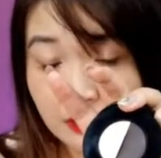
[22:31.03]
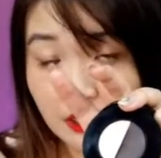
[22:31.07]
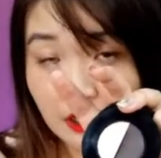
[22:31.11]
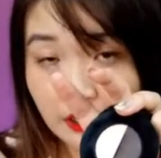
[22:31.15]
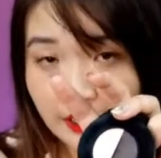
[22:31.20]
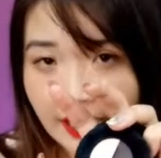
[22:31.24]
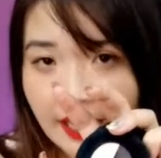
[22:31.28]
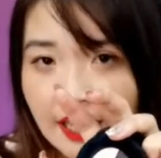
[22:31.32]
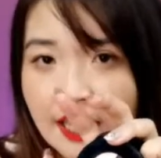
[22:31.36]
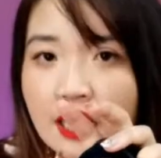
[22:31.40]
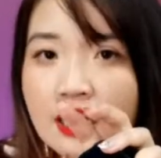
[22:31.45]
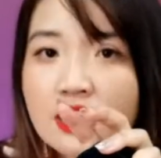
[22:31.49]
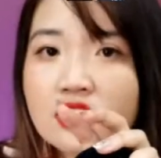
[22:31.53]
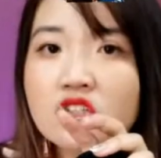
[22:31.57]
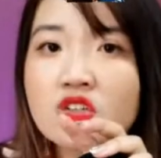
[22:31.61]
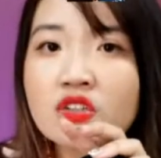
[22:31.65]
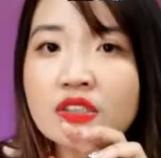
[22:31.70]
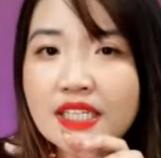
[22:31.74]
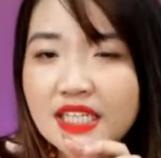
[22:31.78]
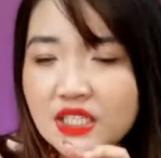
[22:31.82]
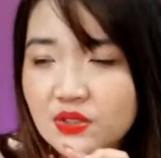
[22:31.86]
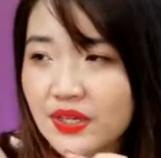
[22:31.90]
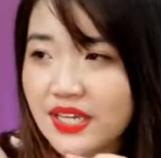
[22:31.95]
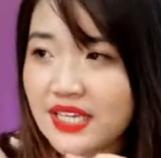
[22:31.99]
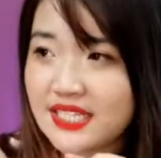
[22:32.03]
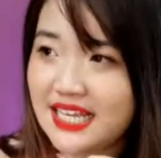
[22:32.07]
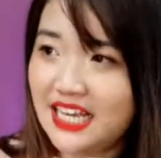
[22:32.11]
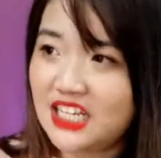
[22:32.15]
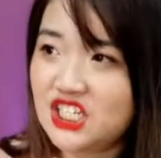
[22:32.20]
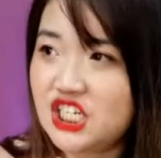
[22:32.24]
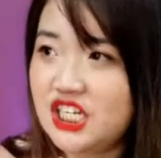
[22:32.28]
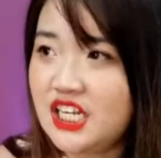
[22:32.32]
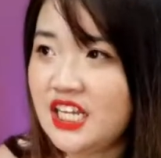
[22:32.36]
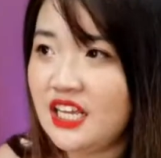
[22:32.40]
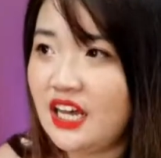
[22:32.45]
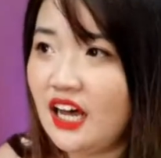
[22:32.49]
Okay, so this one is
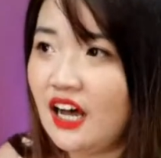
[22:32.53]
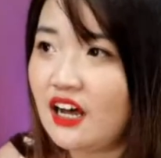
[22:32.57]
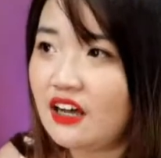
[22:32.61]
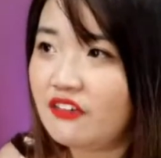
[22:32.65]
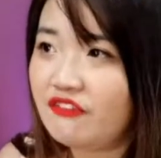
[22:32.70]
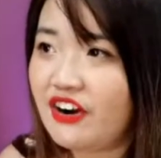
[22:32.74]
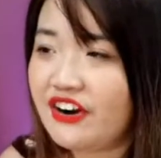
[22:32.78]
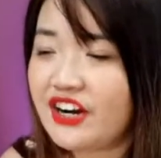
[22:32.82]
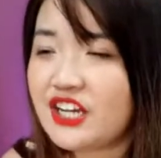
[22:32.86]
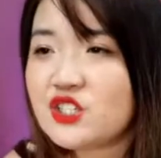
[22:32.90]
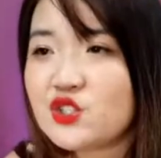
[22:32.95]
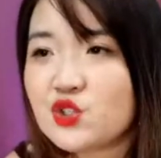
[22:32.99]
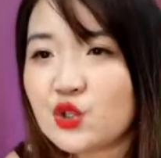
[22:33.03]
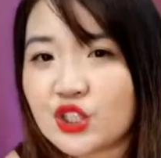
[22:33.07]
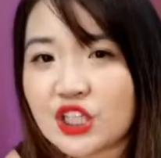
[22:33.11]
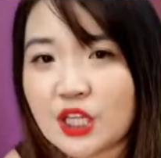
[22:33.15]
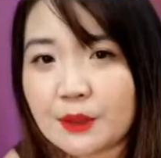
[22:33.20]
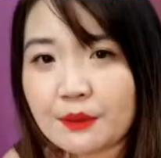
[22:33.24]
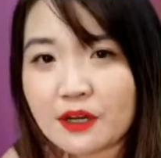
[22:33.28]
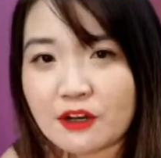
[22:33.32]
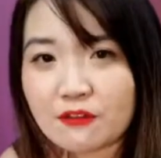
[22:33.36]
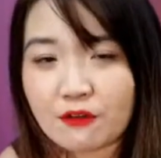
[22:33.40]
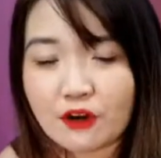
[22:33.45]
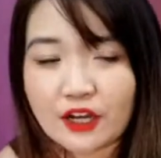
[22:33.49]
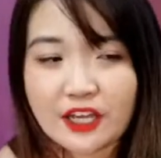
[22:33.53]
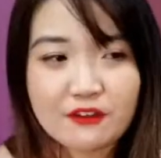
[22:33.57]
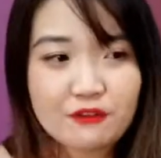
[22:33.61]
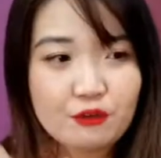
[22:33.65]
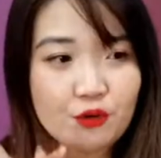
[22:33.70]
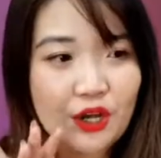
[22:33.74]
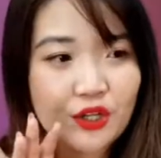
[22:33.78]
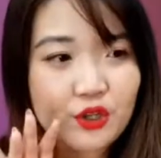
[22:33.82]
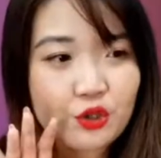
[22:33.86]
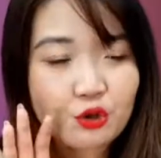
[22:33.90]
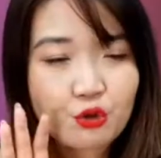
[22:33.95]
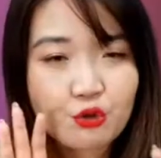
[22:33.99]
actually uh, very suitable for if
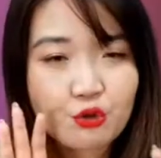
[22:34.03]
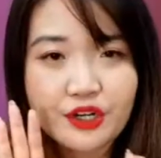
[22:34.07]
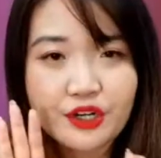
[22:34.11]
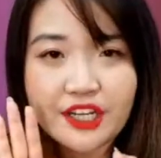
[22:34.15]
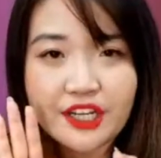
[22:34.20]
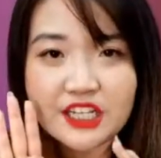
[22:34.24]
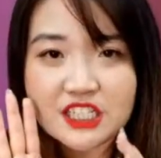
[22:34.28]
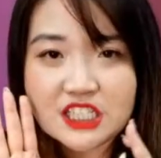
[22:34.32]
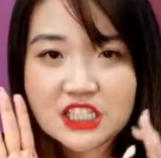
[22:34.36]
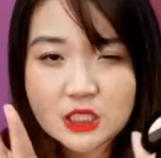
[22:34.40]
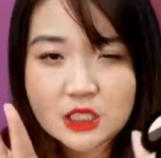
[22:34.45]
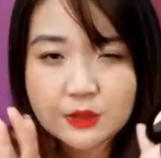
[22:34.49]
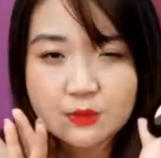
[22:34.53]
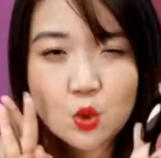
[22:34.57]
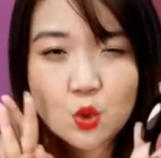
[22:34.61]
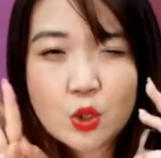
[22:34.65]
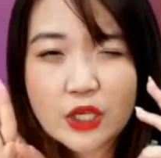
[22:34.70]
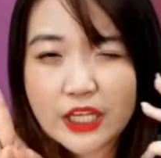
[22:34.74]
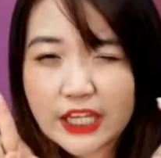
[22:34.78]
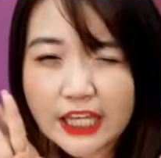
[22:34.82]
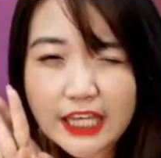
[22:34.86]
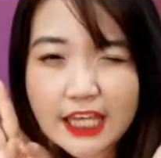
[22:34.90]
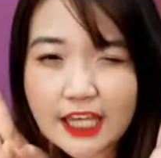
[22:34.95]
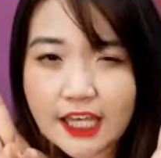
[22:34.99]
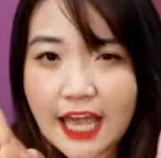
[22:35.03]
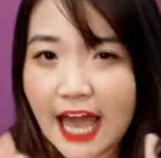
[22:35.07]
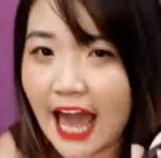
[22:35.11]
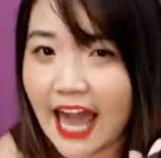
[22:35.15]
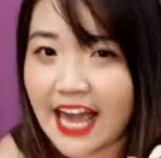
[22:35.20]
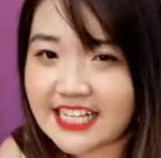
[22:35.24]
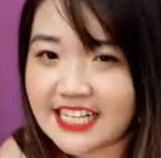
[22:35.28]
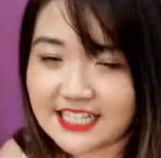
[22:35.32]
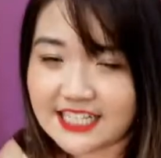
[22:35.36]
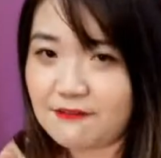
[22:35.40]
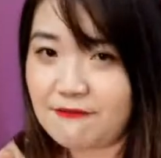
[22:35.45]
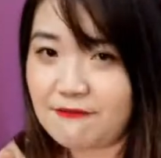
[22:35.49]
you want to create a smoky
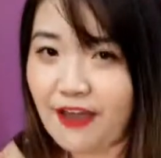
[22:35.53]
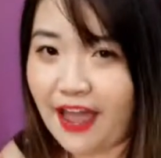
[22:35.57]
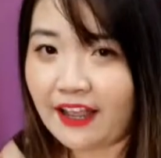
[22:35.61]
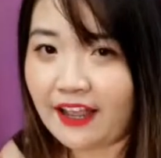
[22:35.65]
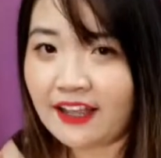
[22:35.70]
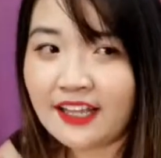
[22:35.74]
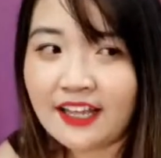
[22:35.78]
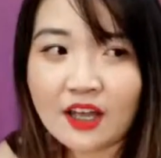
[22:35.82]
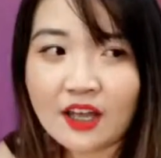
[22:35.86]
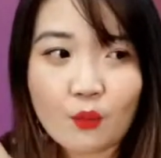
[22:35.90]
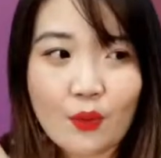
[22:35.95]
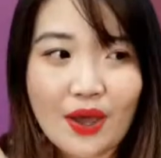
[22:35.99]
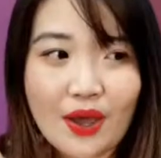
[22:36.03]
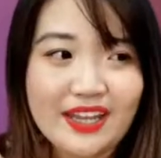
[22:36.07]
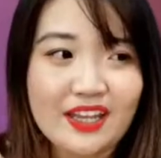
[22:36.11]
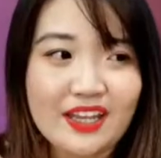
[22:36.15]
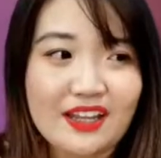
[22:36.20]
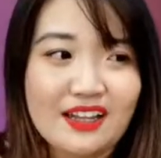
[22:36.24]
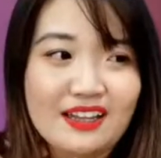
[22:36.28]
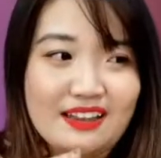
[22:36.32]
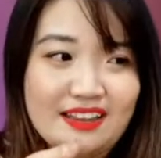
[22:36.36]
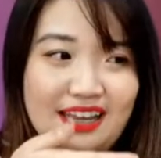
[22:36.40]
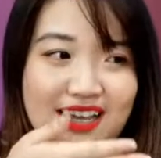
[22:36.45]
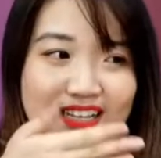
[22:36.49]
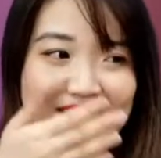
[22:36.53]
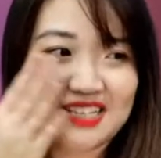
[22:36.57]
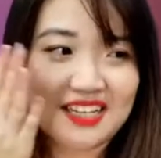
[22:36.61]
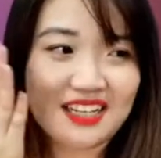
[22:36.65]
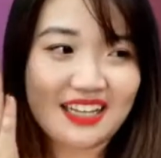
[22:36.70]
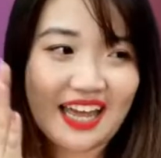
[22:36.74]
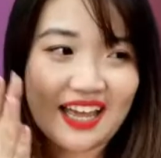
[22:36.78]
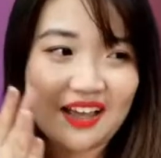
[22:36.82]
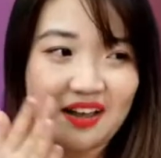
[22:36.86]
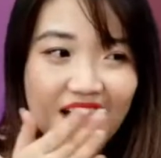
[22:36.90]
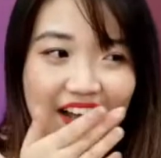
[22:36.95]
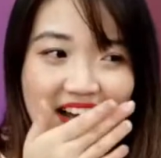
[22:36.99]
eyes effect where the, there's a
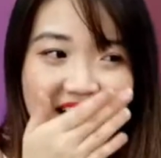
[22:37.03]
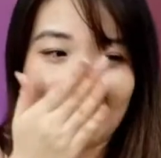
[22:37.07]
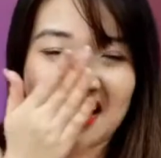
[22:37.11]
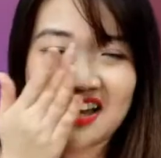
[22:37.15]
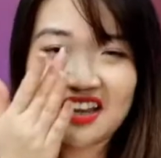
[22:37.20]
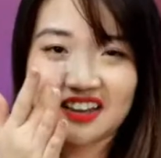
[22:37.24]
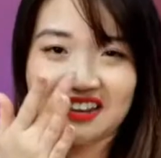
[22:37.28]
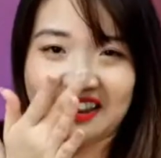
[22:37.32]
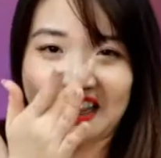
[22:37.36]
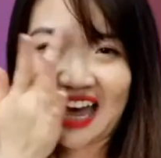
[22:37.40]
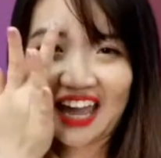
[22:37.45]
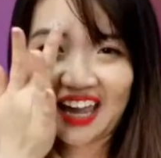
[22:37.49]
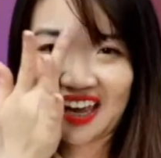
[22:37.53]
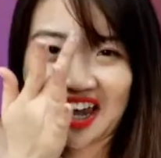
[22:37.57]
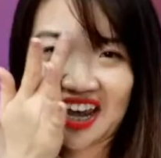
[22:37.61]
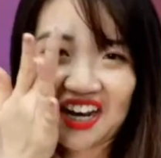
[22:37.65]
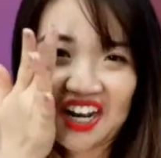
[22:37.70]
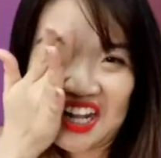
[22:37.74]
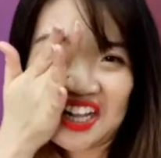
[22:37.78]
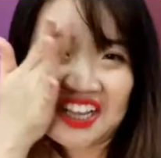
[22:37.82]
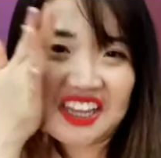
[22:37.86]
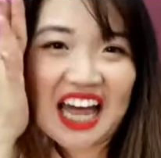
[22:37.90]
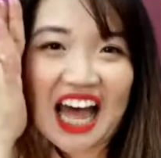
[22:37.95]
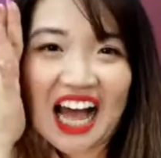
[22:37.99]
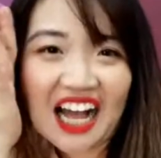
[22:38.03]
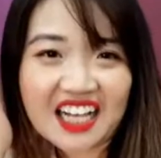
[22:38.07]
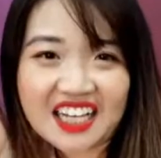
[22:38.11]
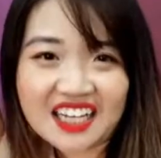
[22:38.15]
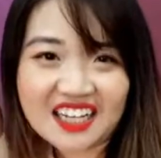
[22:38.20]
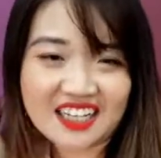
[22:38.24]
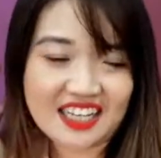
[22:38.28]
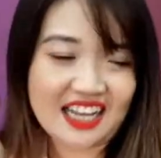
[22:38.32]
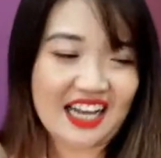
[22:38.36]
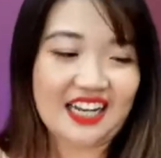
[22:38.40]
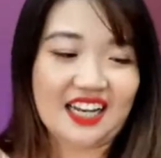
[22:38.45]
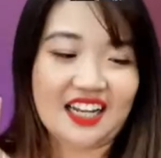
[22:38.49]
like a light and then
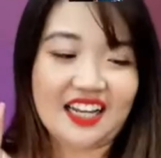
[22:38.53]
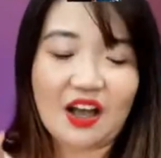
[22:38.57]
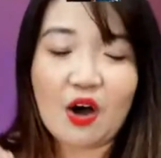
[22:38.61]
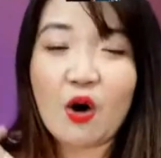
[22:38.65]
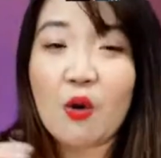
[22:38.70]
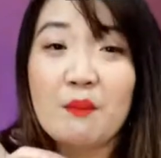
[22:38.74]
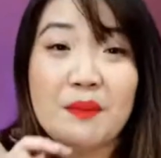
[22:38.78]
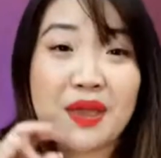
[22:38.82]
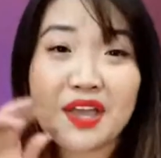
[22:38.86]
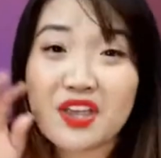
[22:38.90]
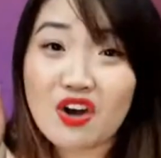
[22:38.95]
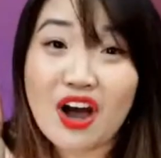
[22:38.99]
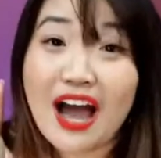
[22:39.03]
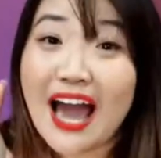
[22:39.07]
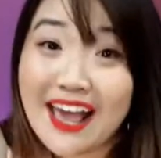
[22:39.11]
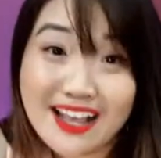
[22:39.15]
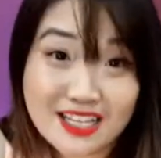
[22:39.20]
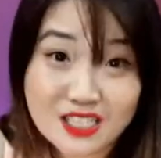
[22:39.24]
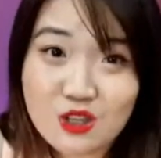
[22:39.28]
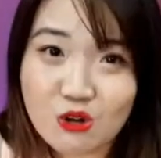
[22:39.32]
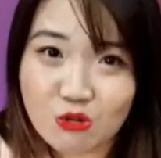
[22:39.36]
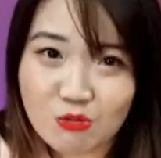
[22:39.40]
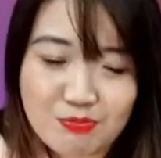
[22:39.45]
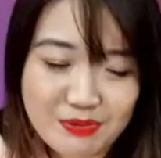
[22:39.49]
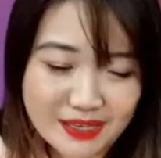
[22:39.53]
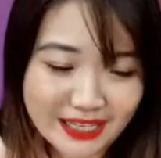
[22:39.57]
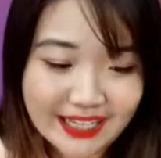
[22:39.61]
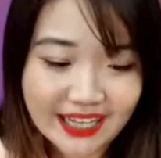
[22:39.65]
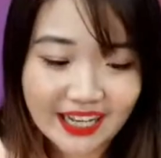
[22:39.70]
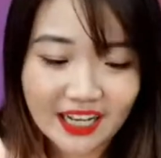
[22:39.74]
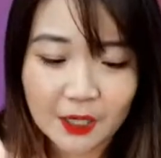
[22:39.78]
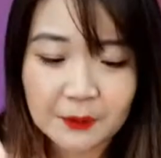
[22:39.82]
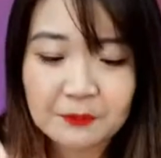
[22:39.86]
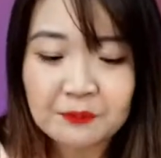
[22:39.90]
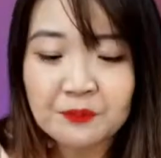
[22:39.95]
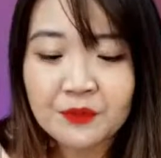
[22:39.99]
darker color or make your eyes look
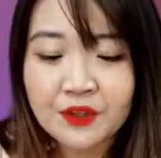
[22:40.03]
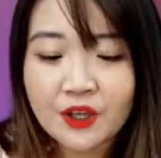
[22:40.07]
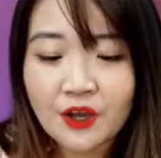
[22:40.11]
bigger.